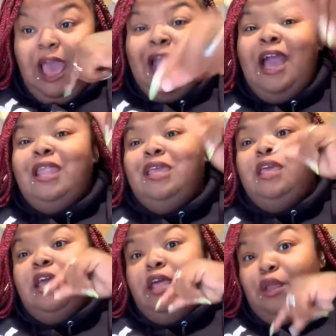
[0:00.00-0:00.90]
I gotta
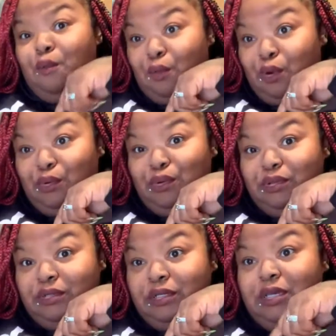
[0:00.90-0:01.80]
get out and work
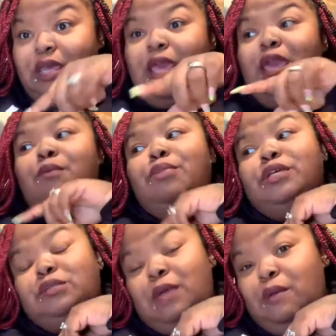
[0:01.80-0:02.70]
and
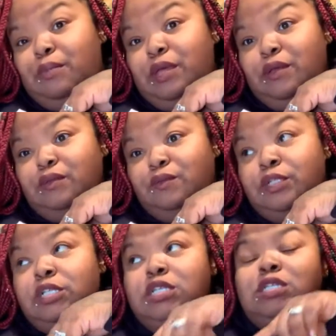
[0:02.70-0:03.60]
bust my butt,
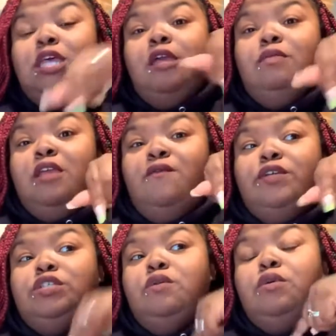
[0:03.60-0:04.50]
which is the same thing
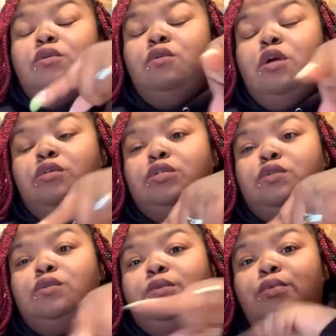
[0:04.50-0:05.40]
for someone who goes
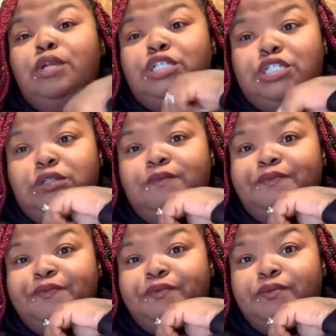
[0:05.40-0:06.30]
through depression
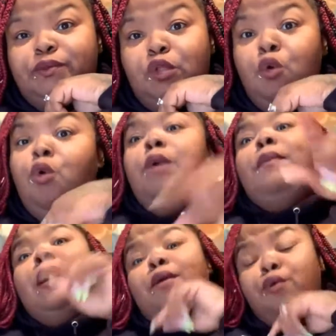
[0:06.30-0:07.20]
or
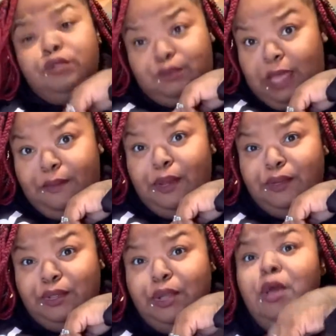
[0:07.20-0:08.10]
who's
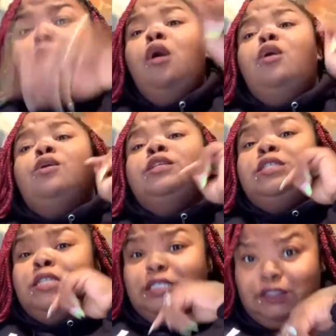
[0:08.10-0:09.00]
bipolar or
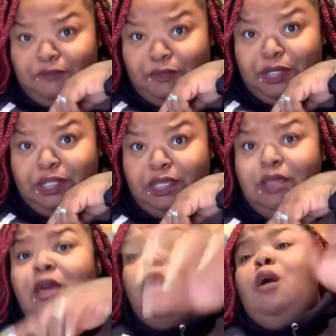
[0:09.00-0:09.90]

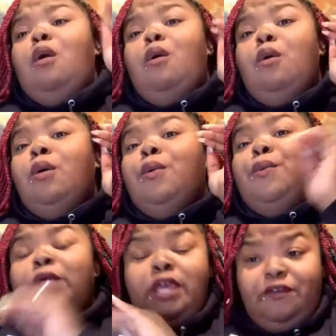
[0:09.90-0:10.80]
schizophrenia
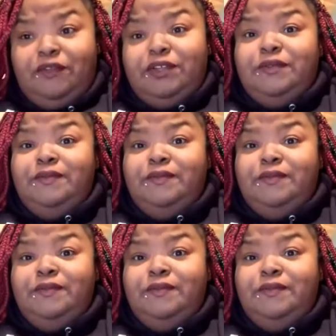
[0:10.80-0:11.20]
or whatever.